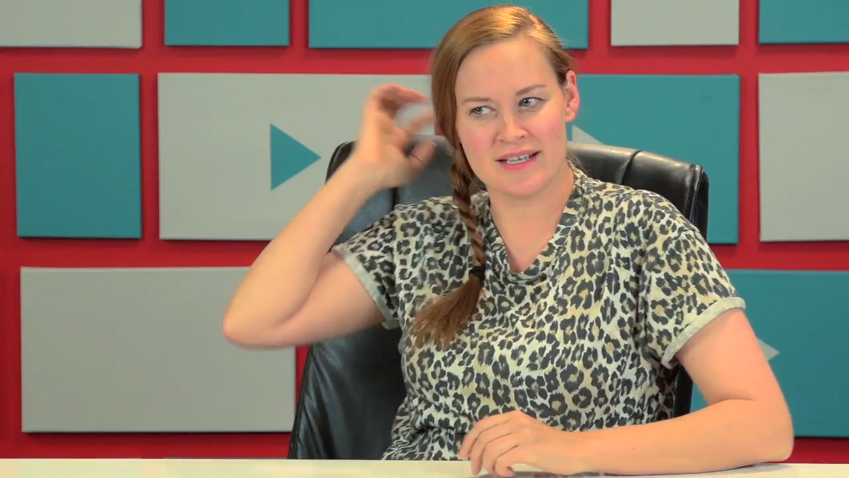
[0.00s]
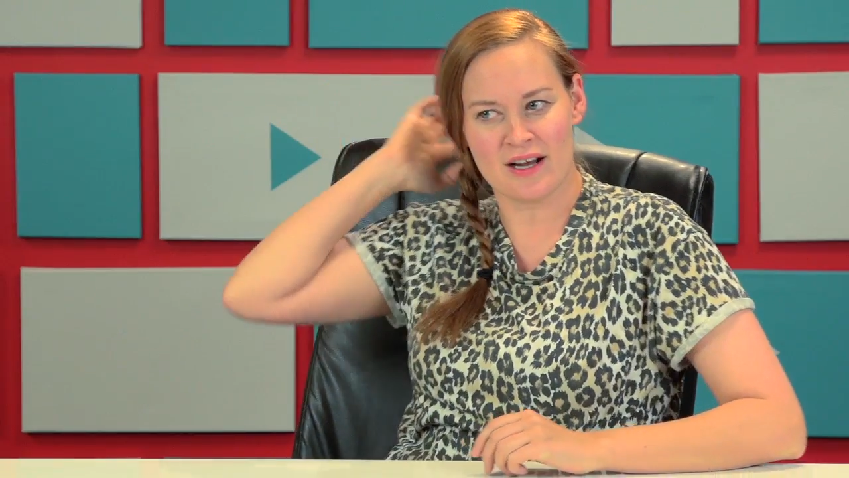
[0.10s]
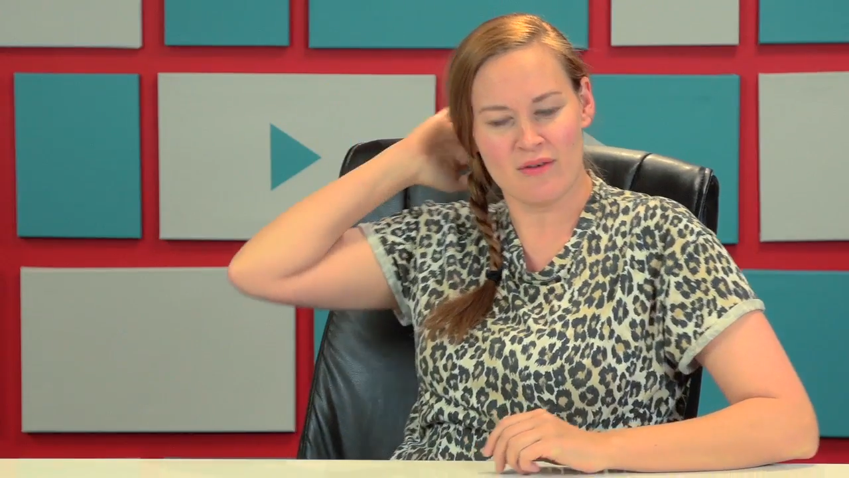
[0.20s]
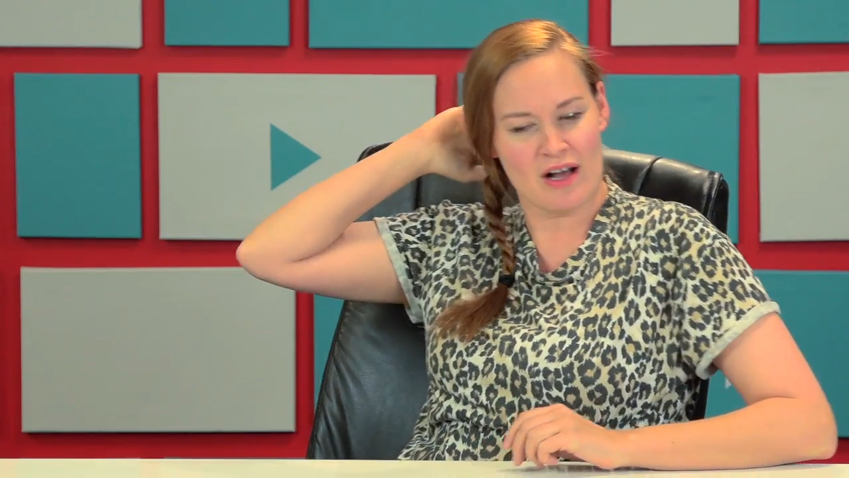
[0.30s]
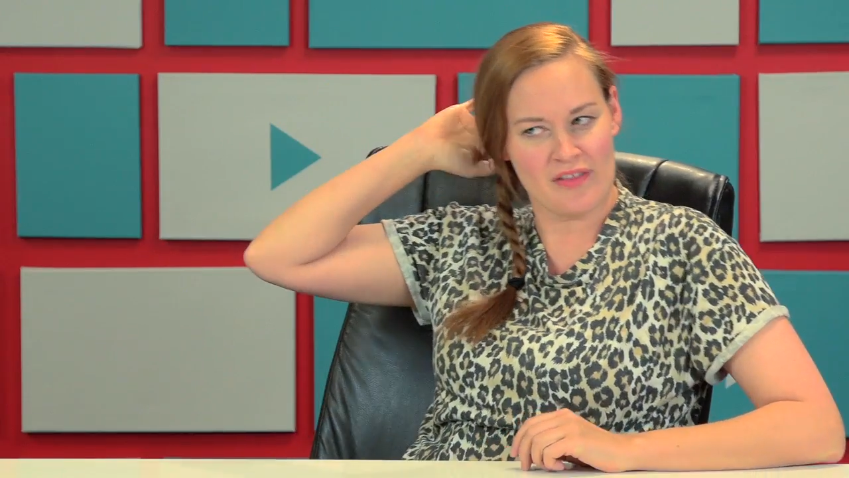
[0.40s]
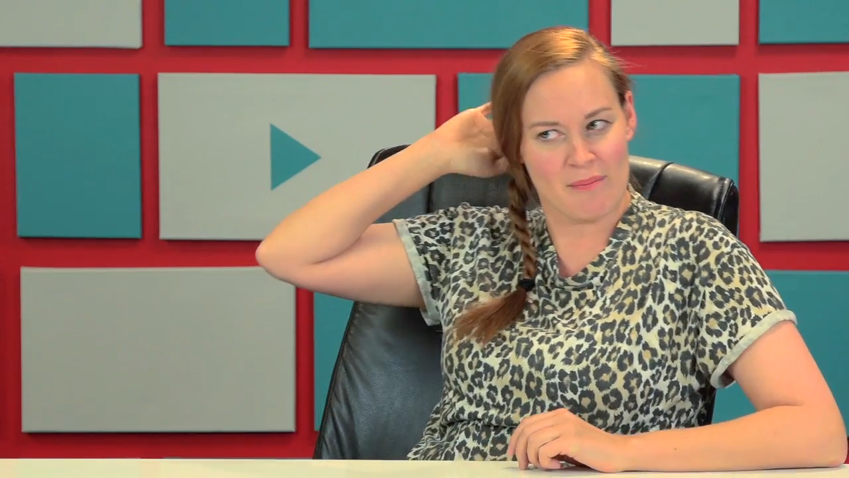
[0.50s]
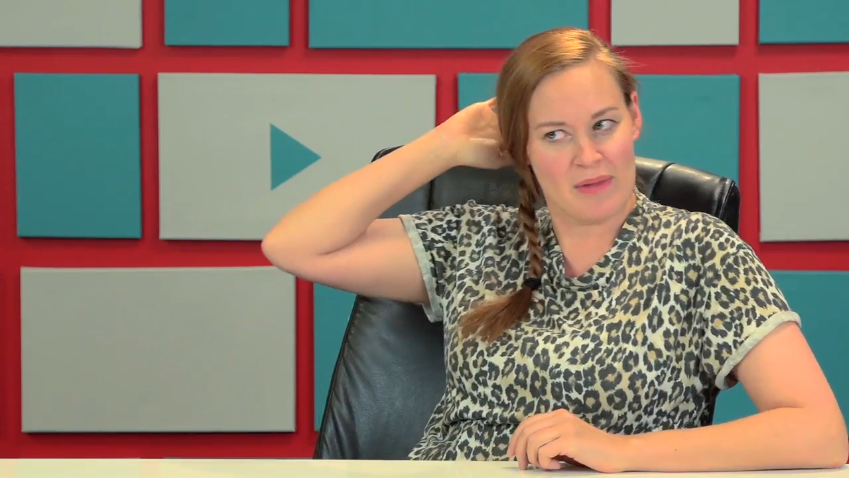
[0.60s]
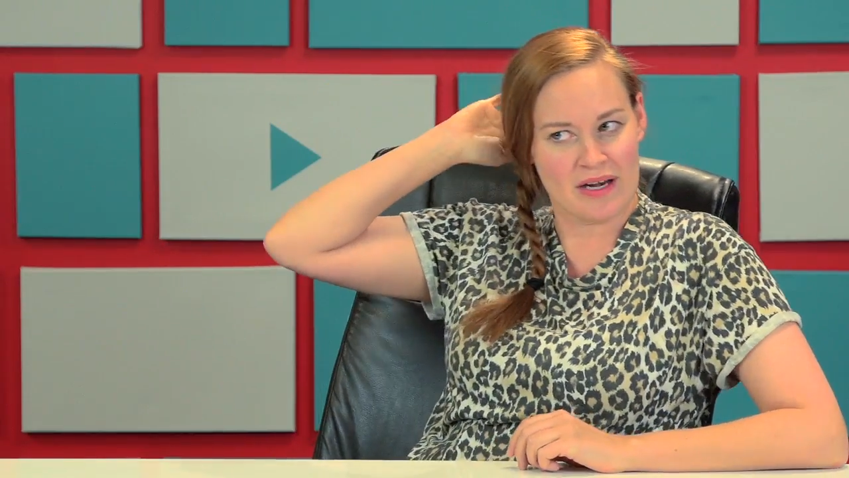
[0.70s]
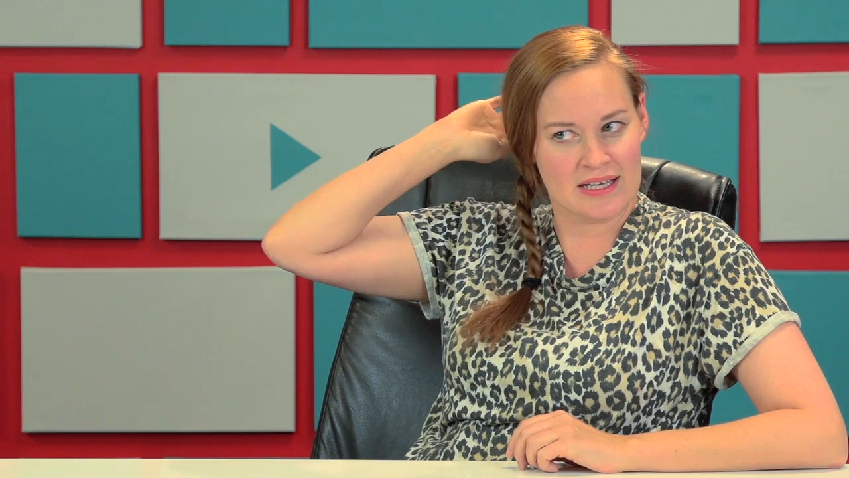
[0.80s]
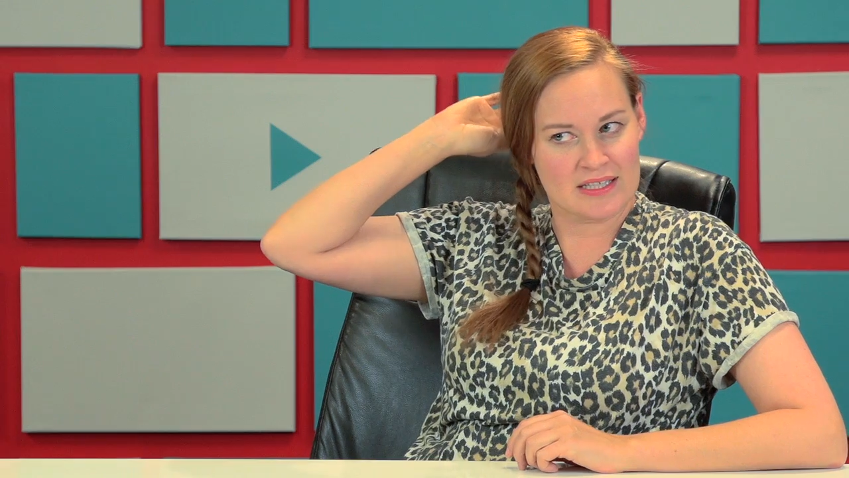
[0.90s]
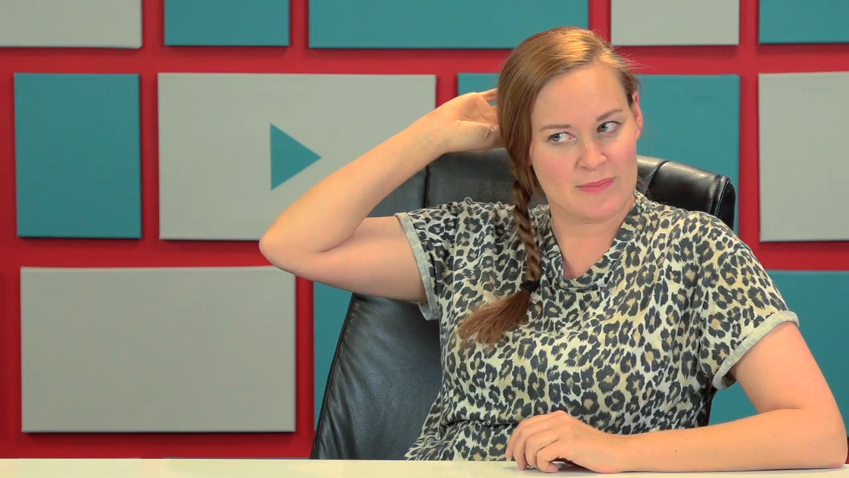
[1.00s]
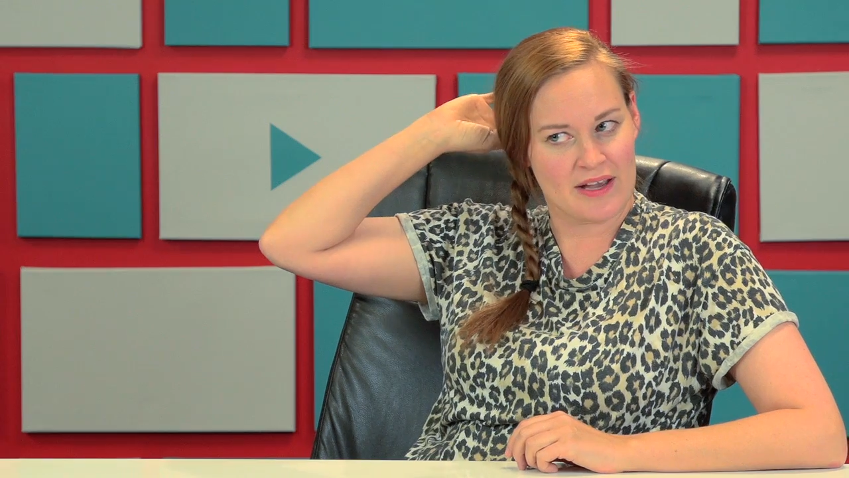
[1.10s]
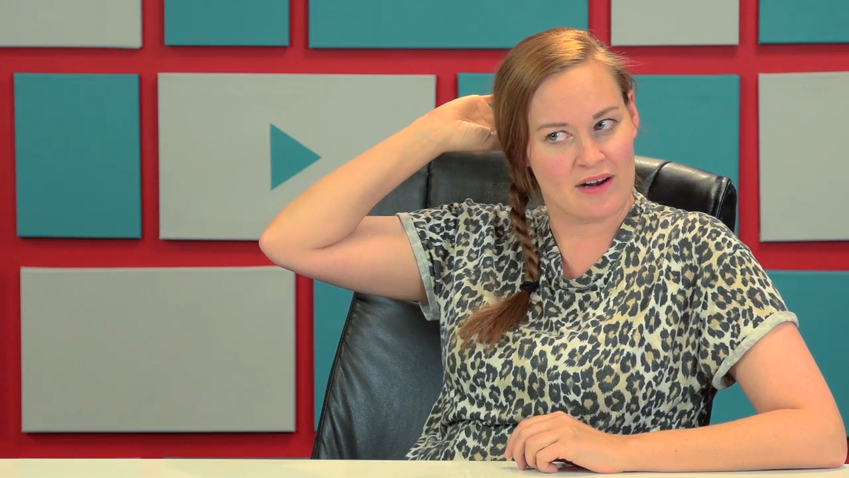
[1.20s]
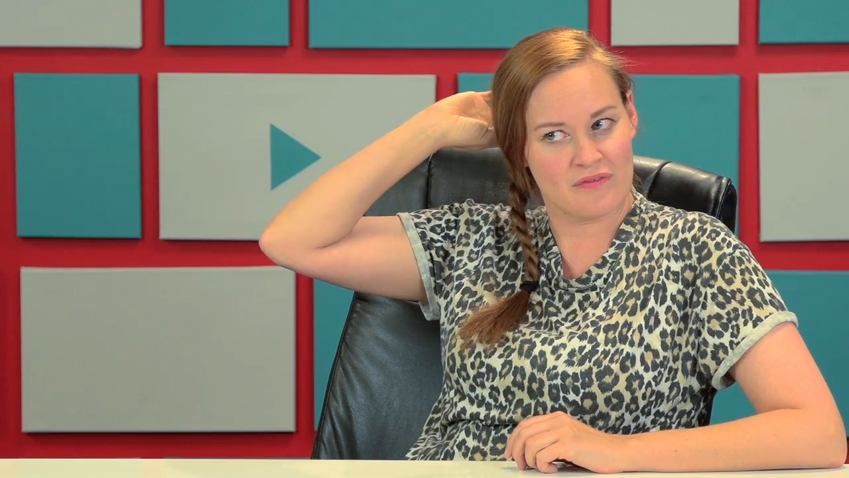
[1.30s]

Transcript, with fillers: you know, all that money he's making